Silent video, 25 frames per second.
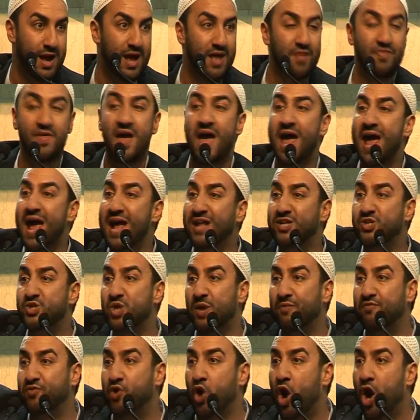The heads
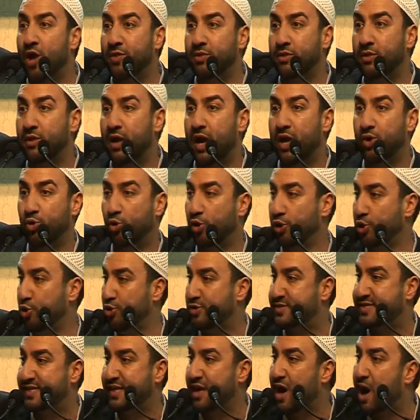have gone and all
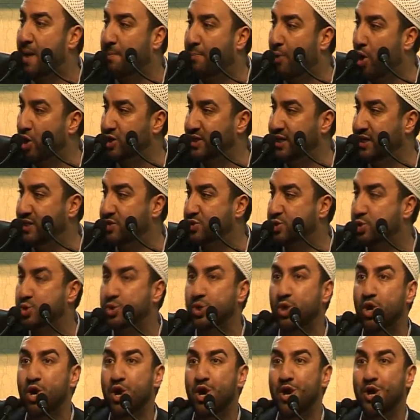you see are
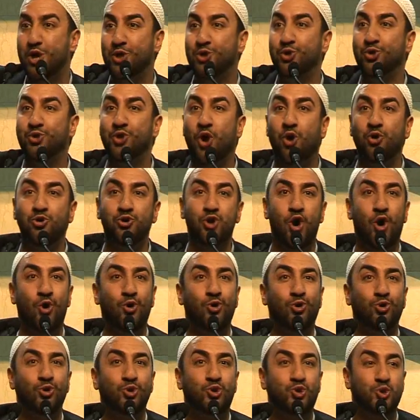bodies. You don't
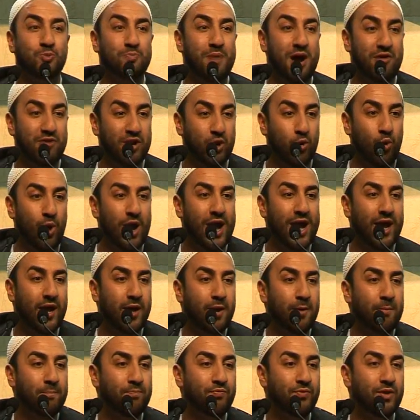know who to bury
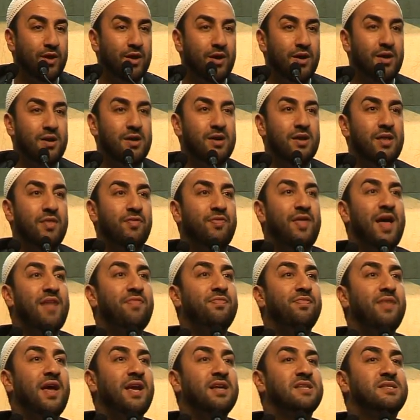where.
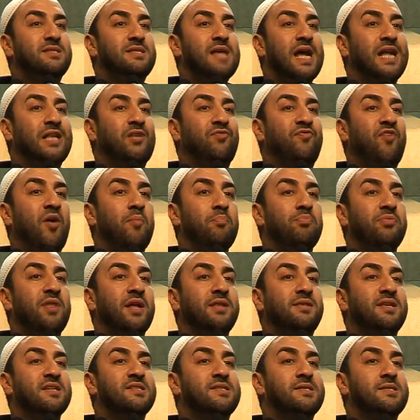Then they said, from the
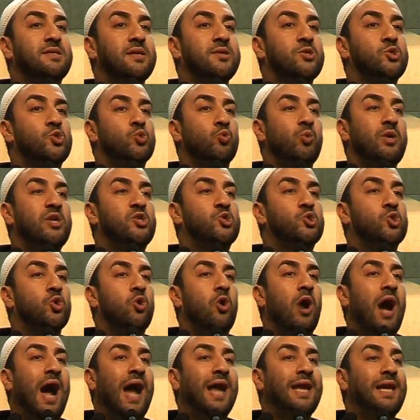distance we
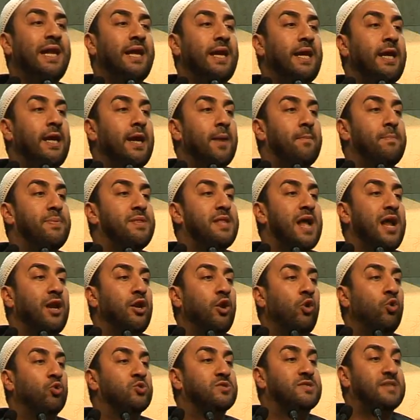saw Ali ibn
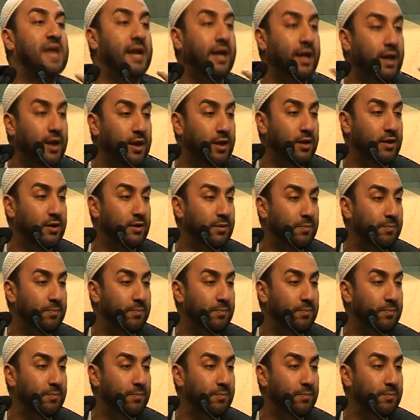al-Hussein.